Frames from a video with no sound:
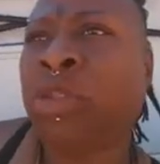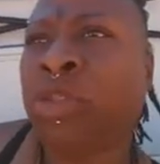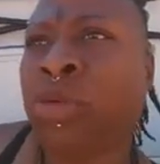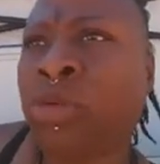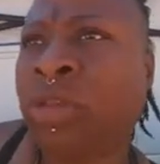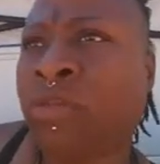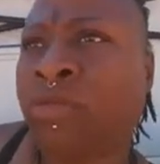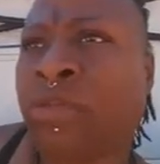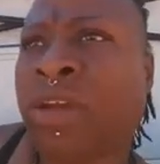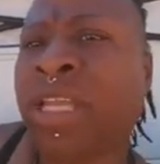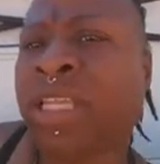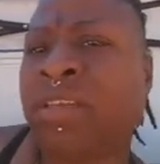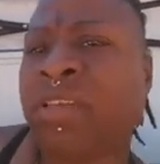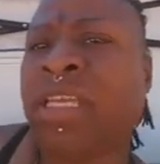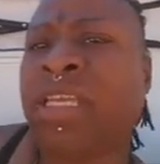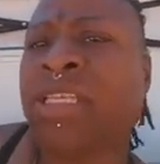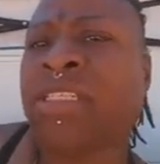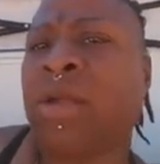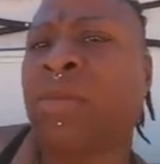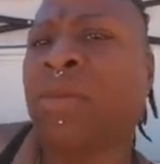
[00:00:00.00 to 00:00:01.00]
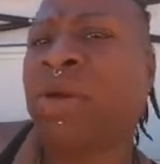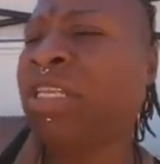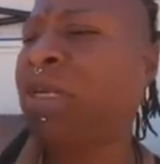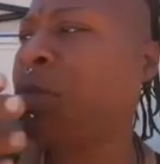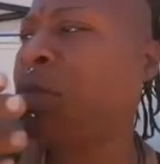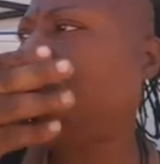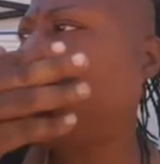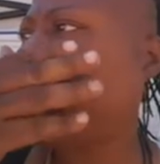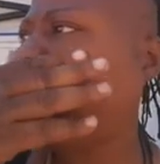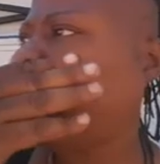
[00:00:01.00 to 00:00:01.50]
3 things. I'm gonna
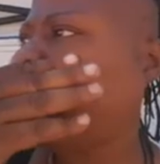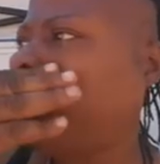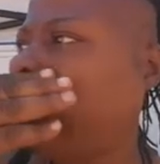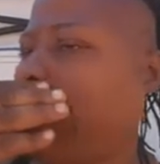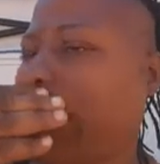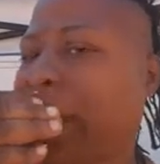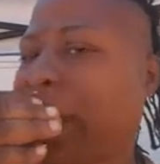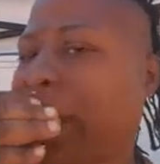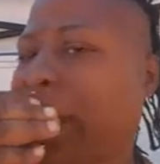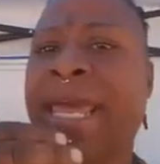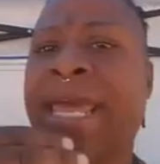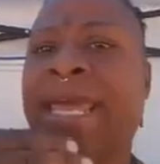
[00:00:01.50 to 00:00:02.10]
deal with Costa Rica.